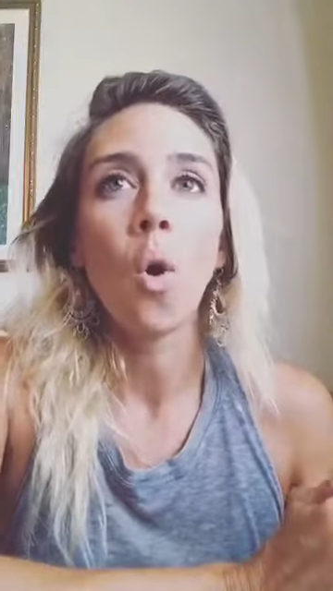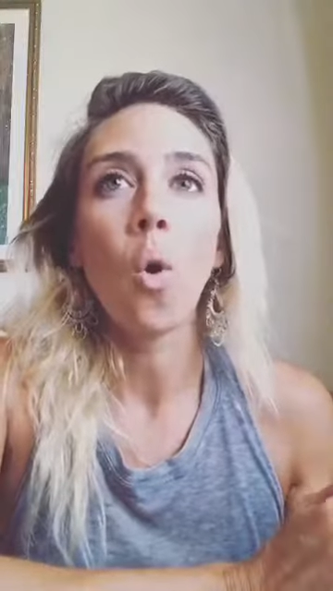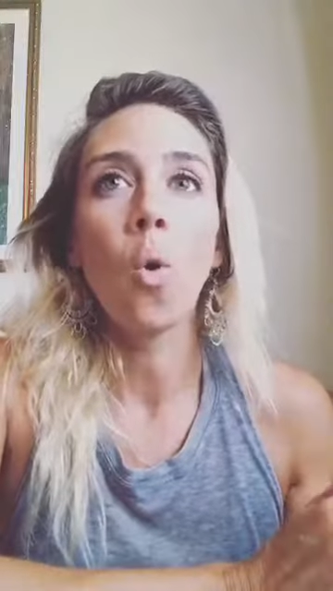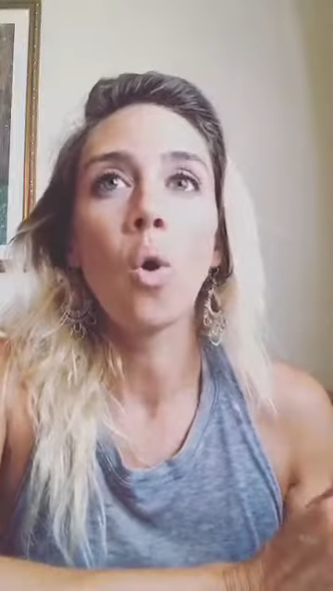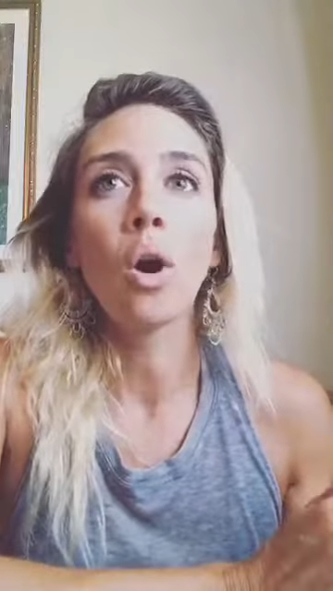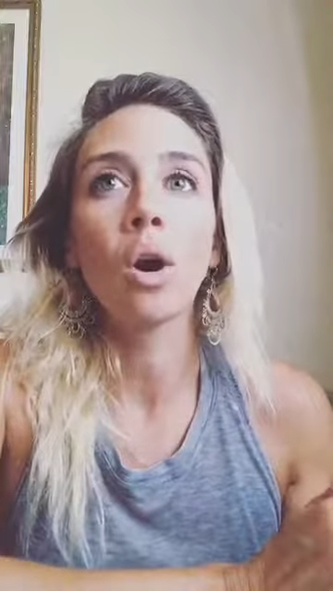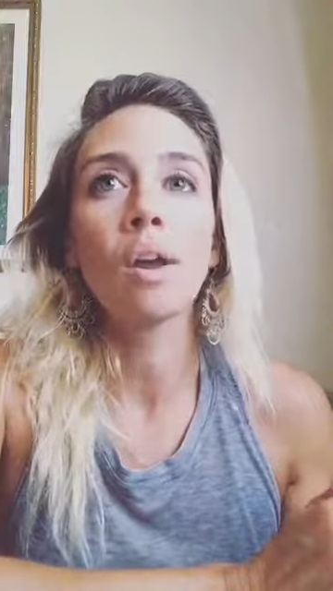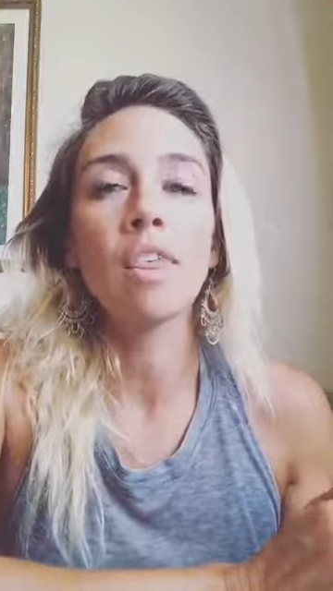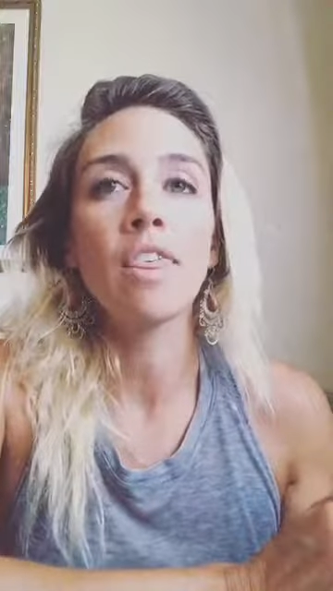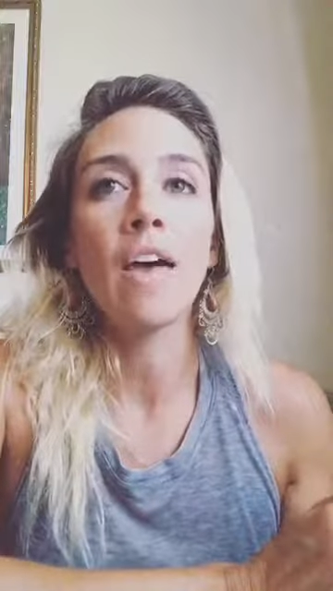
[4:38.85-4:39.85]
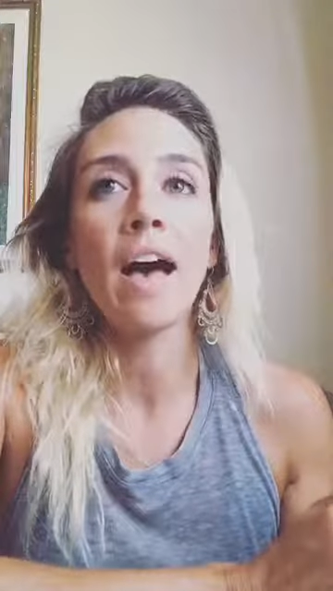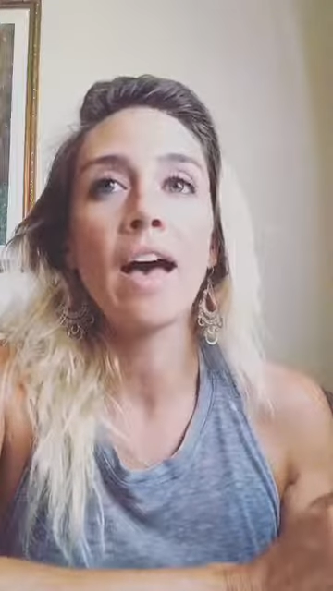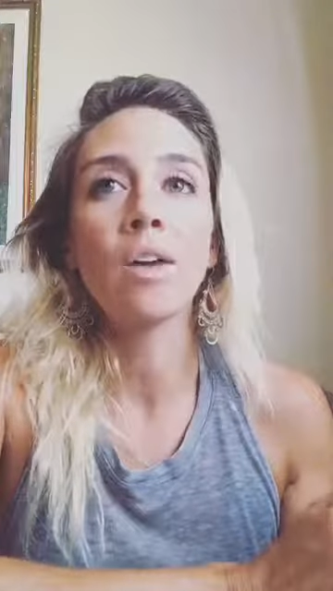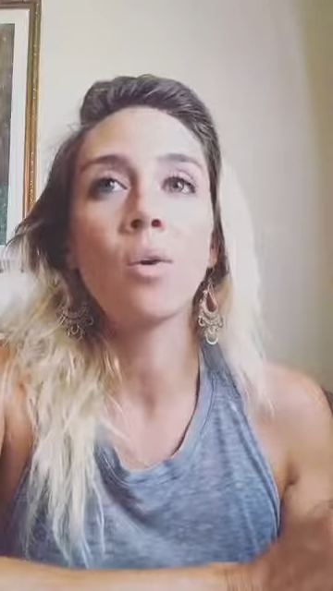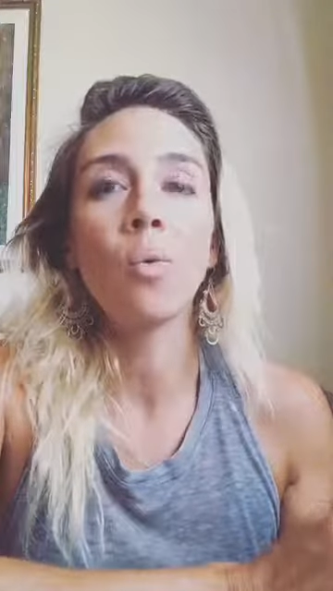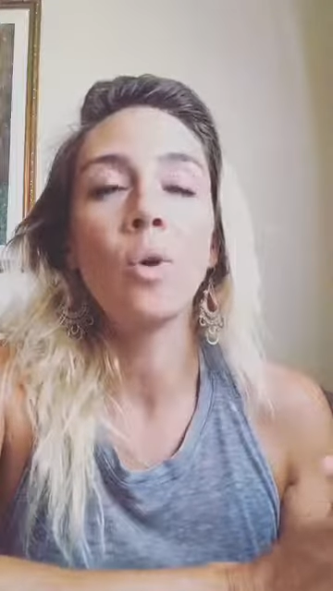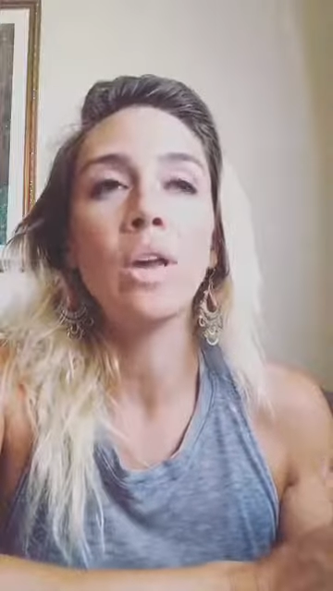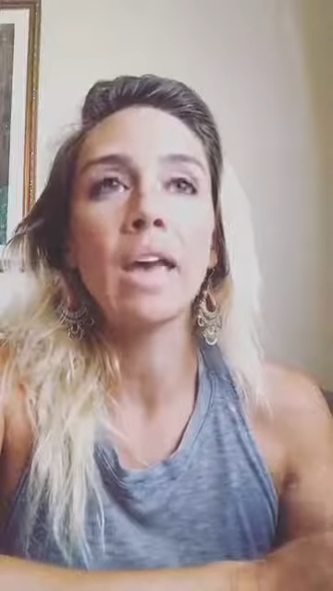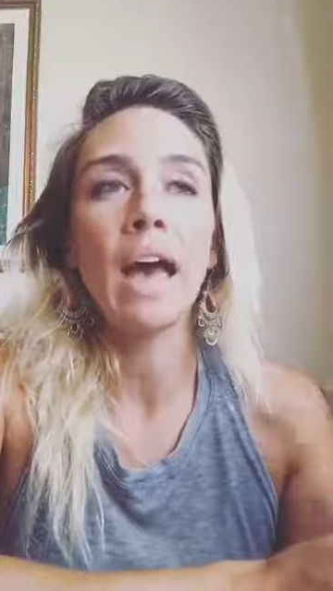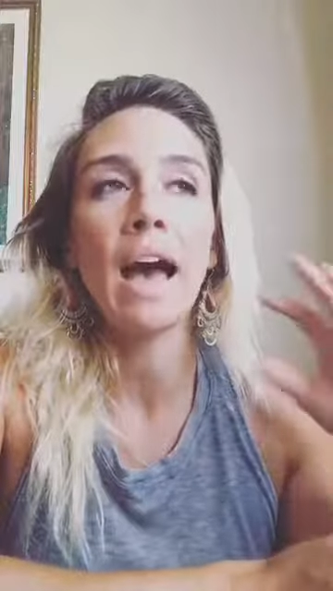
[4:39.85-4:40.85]
or that
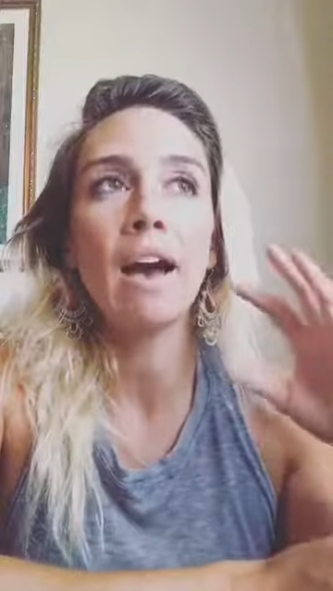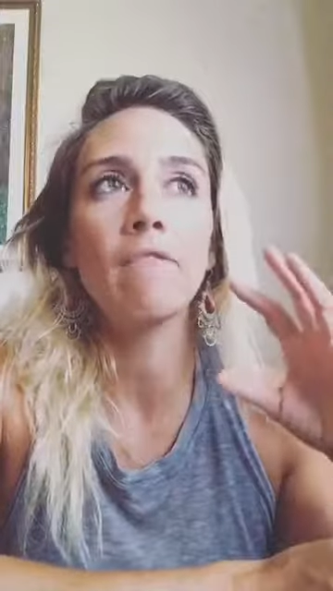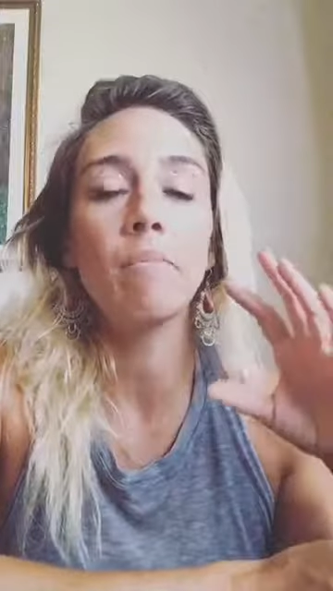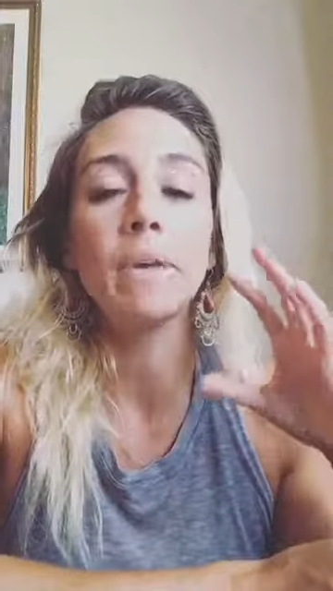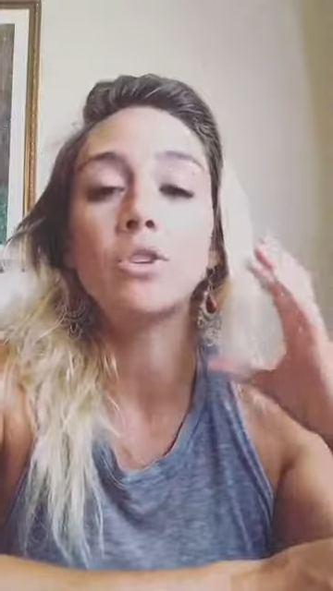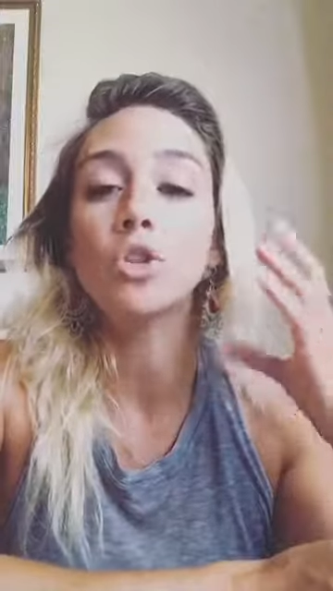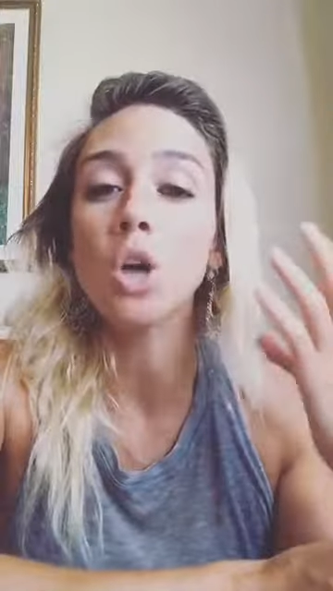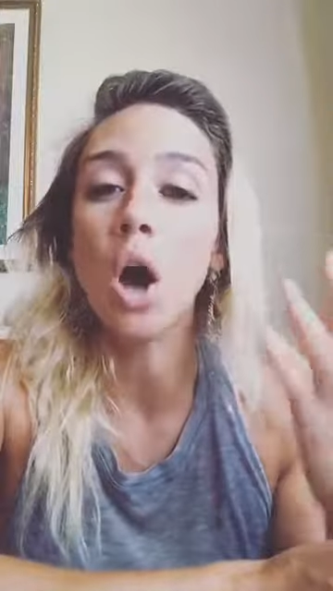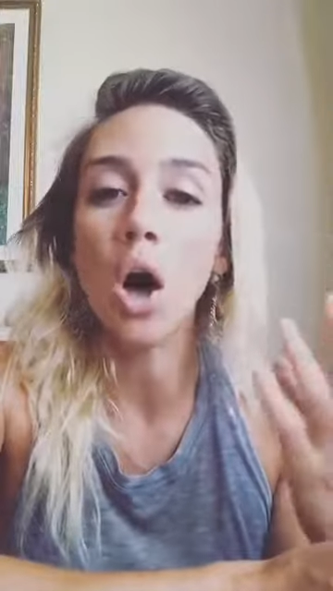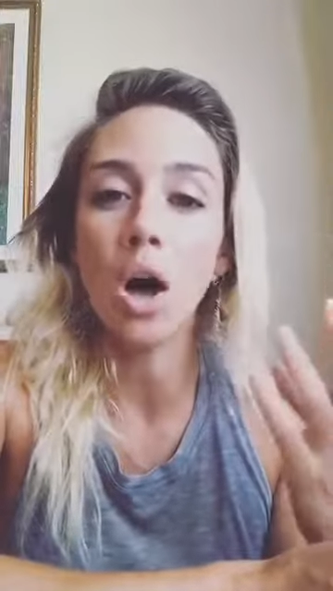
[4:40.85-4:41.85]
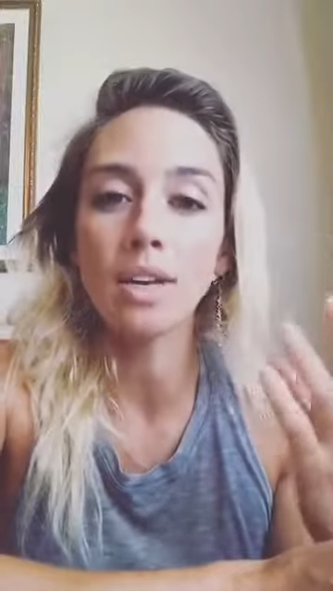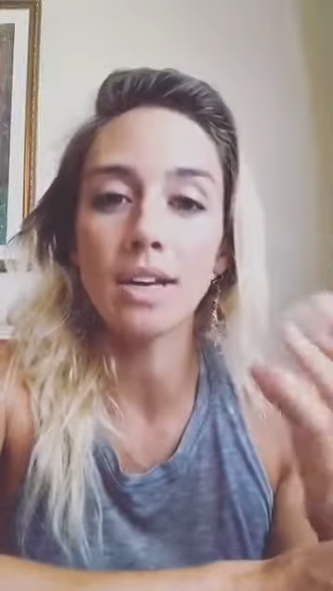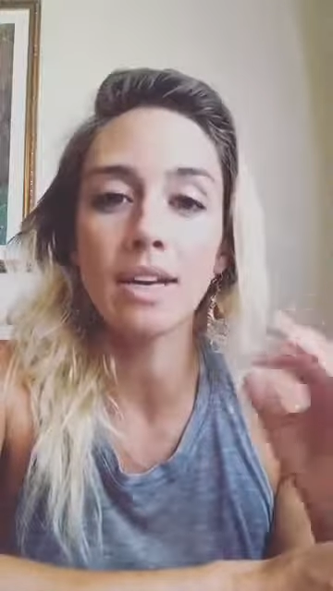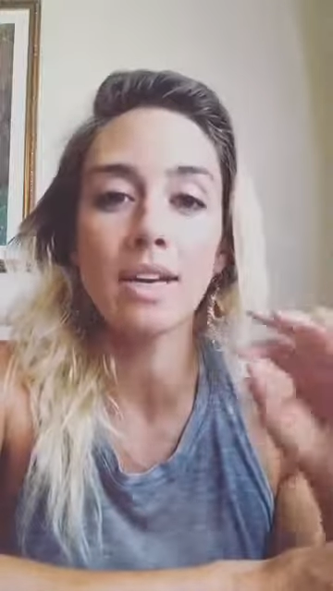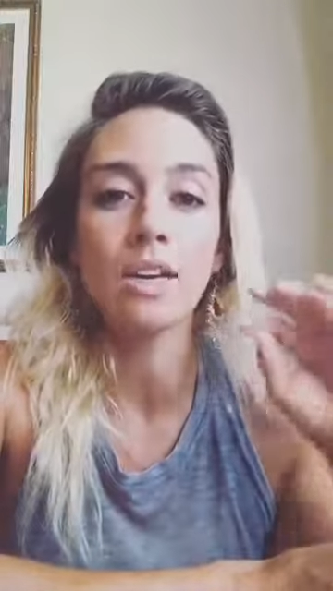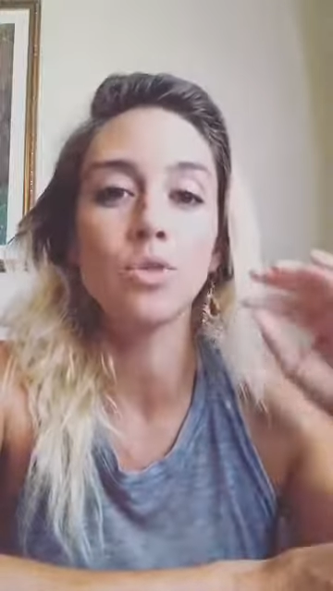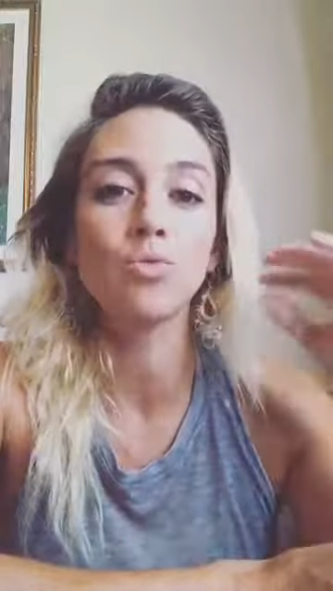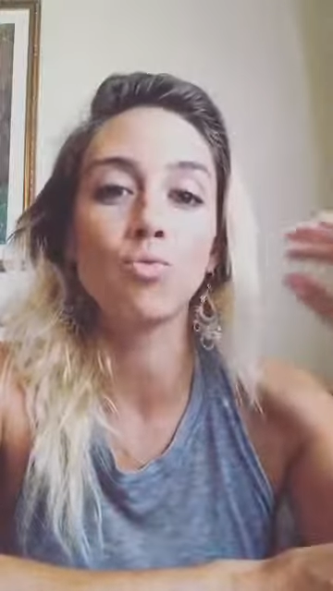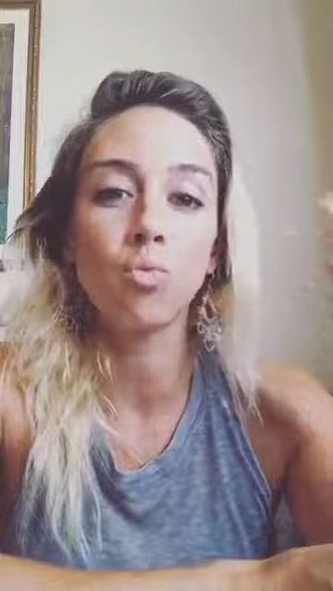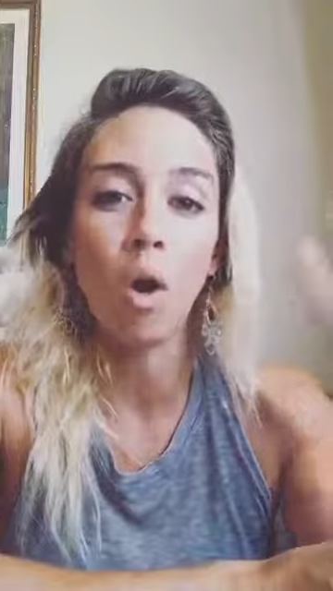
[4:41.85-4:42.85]
we have been taught it is
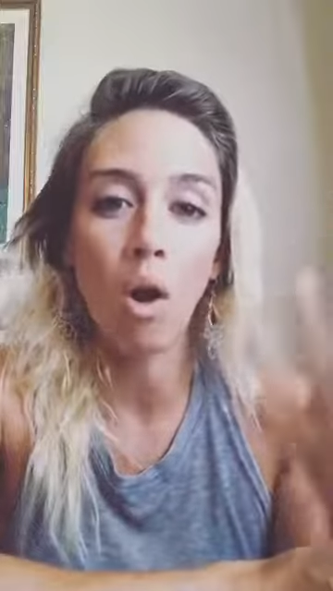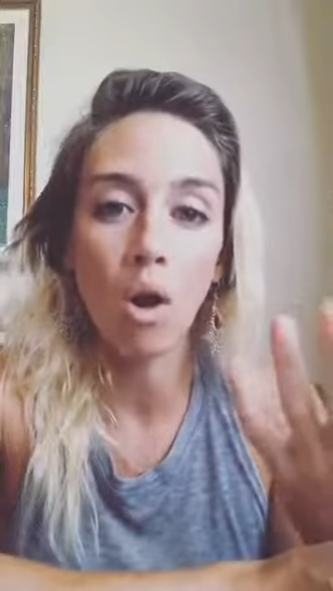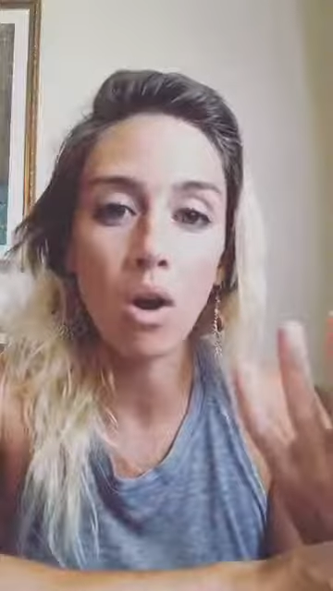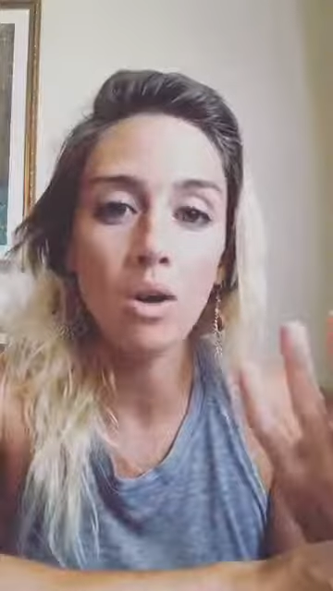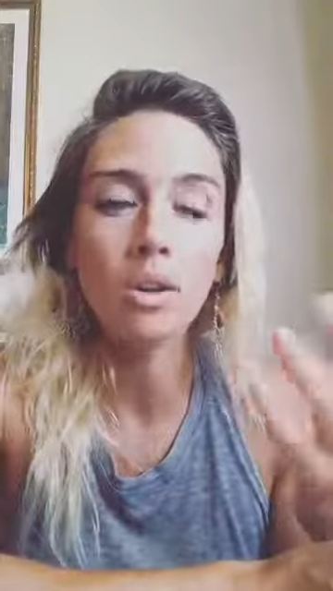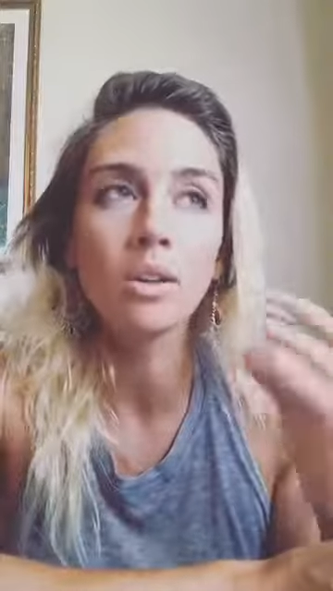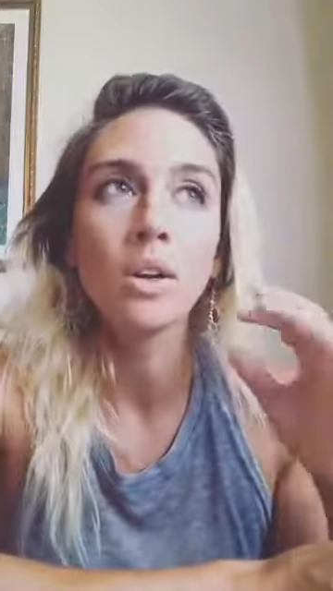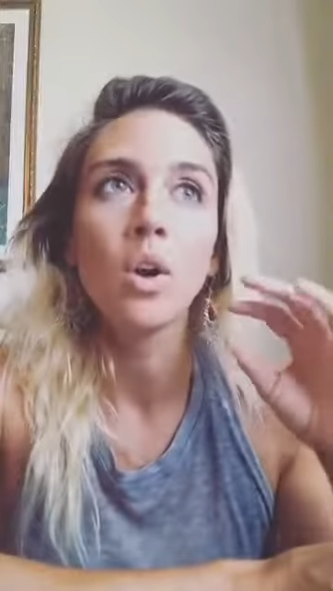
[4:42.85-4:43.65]
wrong